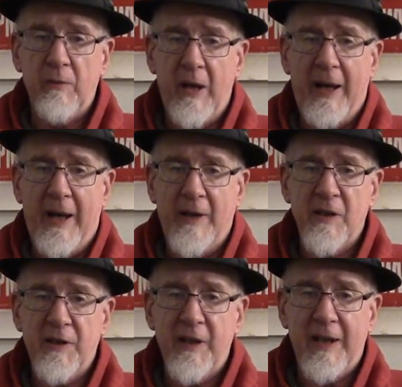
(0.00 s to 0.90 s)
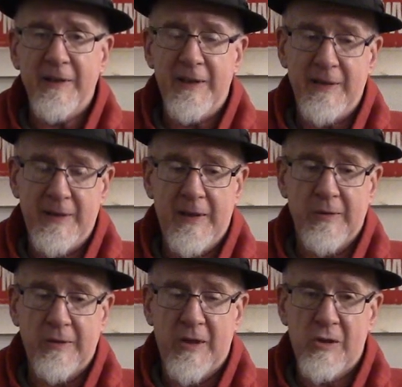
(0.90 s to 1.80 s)
Well, How do you think I did? And he
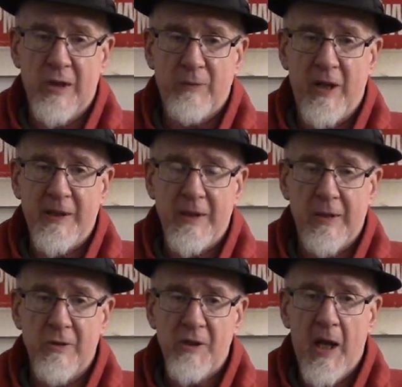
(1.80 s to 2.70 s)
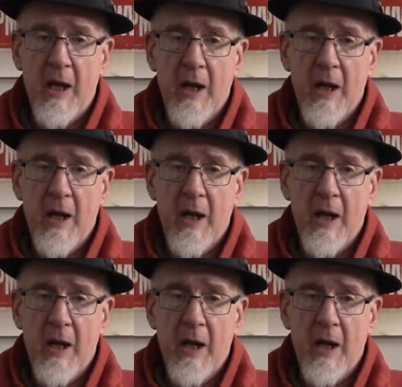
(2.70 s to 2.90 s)
looked at John Wayne and he goes,